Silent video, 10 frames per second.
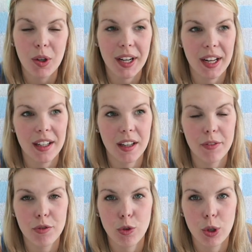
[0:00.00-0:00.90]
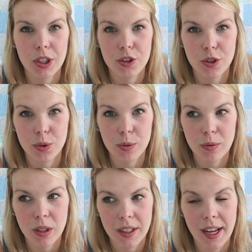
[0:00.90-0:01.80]
at 11:42
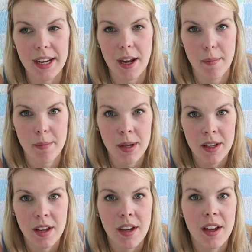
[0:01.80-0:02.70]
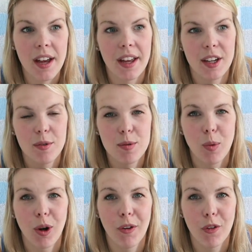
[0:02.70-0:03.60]
a.m. and he was
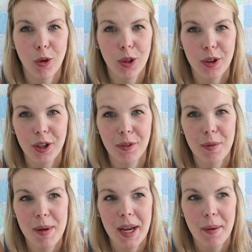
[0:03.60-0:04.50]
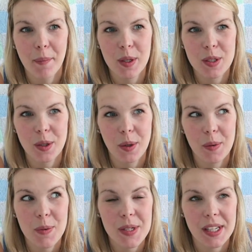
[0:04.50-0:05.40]
born at 4:33 p.m. So it
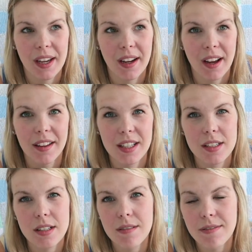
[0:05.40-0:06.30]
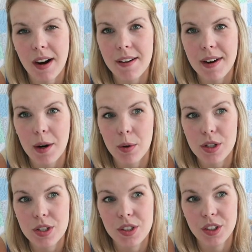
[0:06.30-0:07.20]
was like less than 5
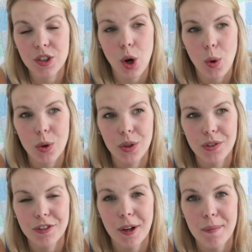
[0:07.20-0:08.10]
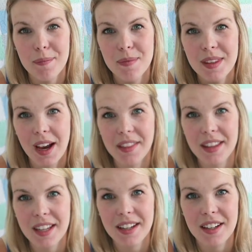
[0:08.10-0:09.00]
hours total from
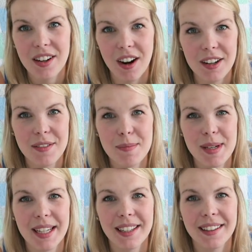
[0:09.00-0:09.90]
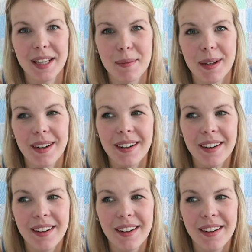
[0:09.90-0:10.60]
nothing, not even being in labor,